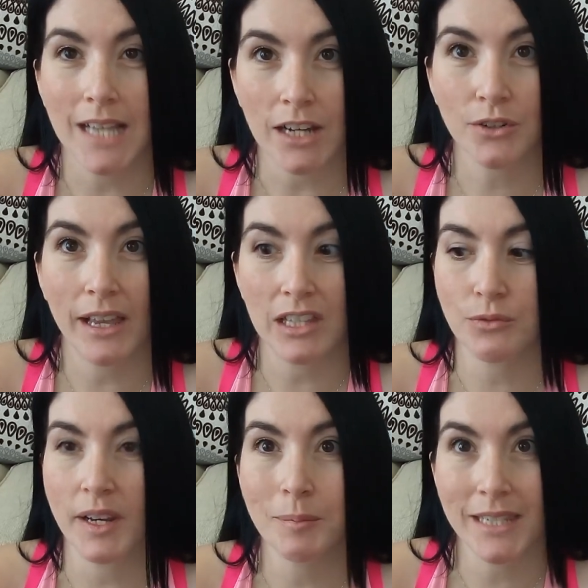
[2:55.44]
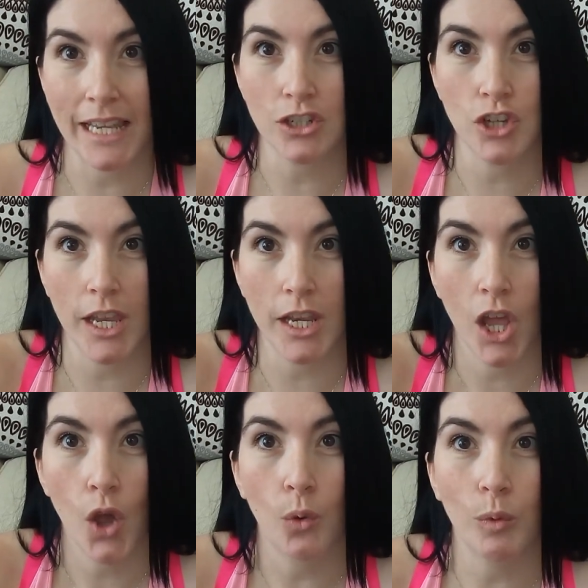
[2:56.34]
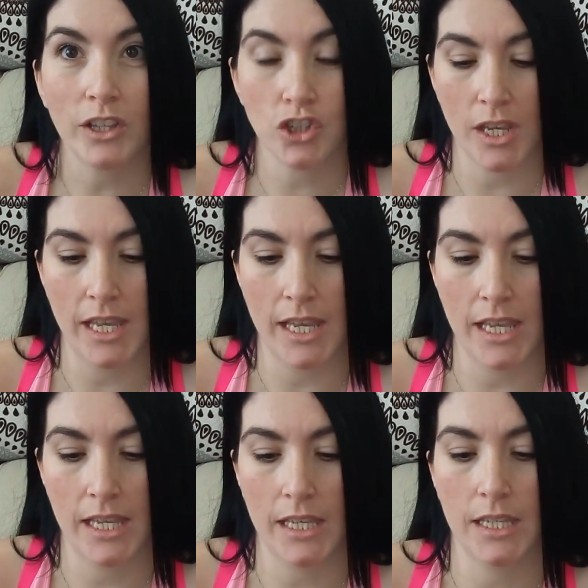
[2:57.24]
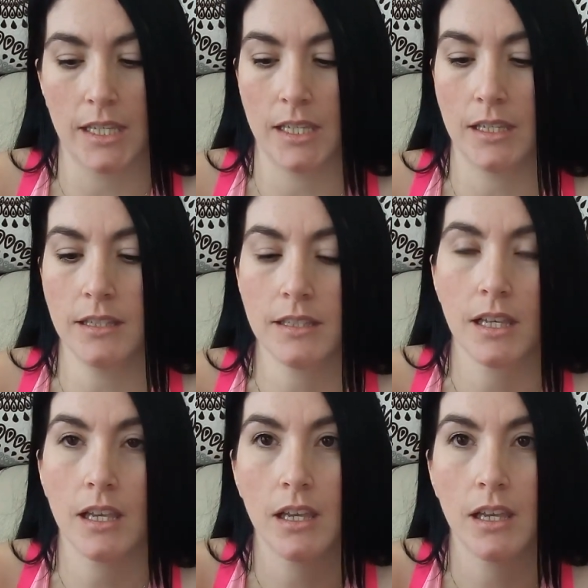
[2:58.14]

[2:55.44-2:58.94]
Dr. Ellie's recommendation, which is